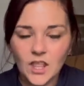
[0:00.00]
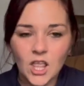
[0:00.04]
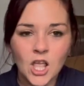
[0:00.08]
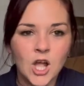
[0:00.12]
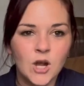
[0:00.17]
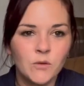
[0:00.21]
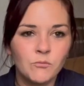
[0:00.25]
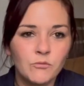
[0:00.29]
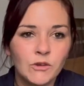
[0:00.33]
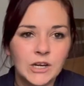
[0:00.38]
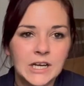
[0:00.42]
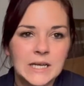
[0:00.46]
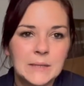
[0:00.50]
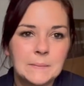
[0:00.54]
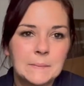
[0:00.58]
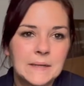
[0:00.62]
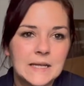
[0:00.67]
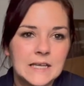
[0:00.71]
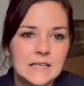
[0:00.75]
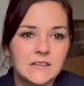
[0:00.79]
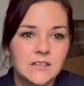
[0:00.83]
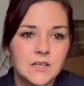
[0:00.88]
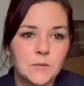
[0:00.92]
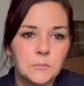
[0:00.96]
I'm really
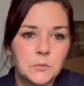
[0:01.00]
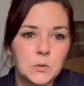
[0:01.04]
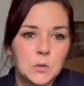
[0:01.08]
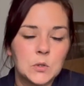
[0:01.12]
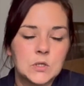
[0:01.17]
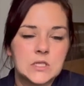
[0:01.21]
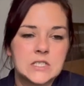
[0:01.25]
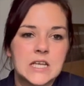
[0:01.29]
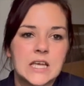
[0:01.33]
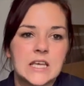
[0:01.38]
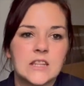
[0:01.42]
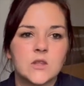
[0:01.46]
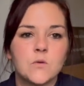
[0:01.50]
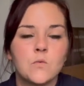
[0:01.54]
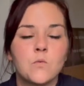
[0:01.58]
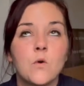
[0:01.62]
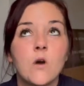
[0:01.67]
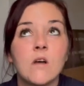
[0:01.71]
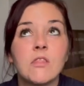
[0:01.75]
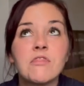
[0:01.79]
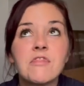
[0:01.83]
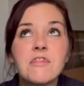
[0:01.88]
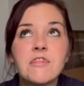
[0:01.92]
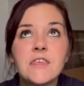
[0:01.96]
pleased I bought it. The
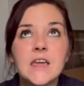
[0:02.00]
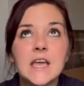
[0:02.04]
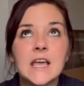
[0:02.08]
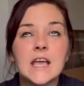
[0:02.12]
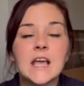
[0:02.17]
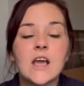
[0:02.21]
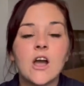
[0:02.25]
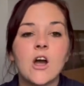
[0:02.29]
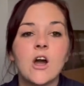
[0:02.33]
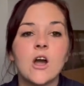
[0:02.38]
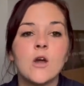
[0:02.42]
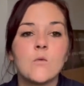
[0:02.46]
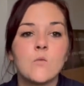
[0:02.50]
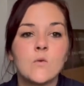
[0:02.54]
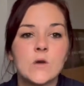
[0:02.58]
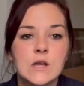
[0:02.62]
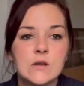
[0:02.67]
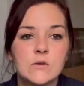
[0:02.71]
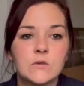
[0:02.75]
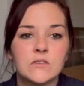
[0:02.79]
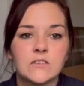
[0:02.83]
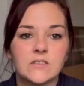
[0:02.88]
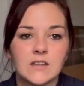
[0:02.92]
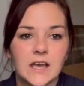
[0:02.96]
one thing I
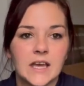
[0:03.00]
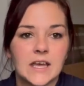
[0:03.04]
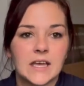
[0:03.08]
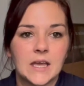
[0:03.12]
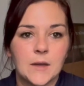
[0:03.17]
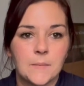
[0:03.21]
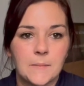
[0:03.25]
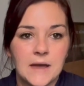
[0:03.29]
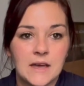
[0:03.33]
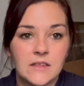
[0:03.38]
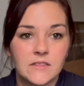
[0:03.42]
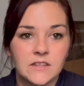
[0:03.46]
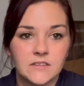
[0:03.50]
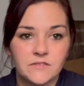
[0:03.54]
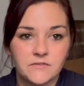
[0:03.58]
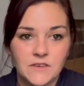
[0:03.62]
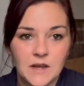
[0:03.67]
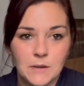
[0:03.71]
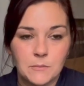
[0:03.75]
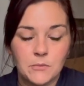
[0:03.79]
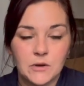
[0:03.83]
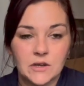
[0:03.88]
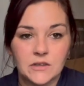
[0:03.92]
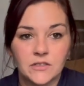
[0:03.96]
will say about this
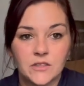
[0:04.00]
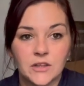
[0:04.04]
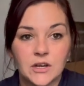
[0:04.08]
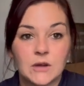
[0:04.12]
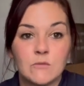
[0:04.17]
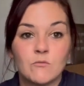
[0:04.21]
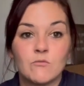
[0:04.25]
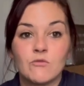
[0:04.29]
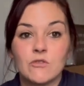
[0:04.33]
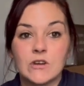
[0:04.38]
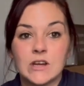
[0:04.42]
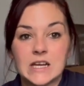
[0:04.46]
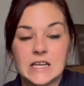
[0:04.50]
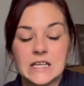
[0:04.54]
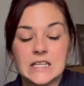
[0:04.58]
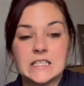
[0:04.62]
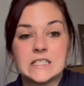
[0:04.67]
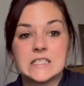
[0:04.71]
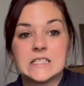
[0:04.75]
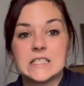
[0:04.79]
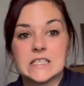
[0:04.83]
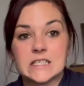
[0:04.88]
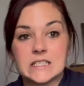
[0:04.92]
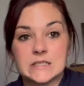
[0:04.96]
fabric that I'm really
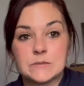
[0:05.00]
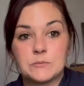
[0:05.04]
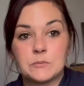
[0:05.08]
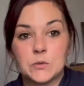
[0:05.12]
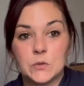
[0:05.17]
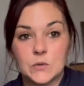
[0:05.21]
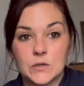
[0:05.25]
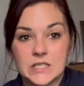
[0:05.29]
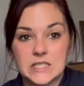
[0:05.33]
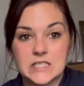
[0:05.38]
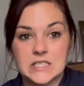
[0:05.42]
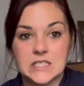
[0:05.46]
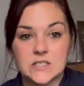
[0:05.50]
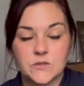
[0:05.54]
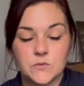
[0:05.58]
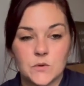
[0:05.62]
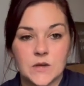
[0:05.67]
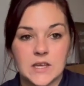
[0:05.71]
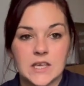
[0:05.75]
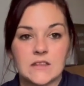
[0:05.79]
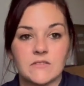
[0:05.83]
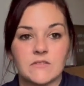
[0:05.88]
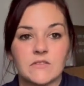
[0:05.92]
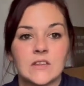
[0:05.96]
disappointed
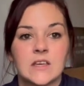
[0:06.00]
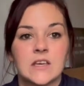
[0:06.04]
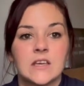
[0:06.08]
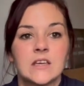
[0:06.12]
with,